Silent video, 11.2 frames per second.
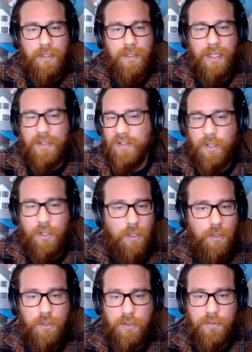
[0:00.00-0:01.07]
That's a
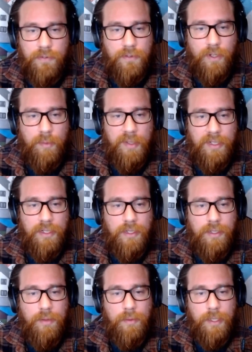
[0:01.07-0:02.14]
whole different
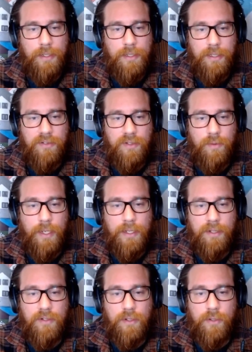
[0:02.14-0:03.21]
topic as to why
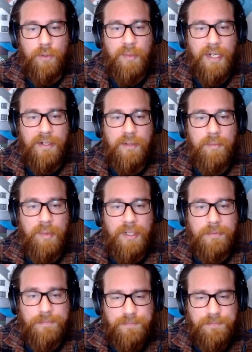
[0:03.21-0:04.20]
that's not a good pattern, but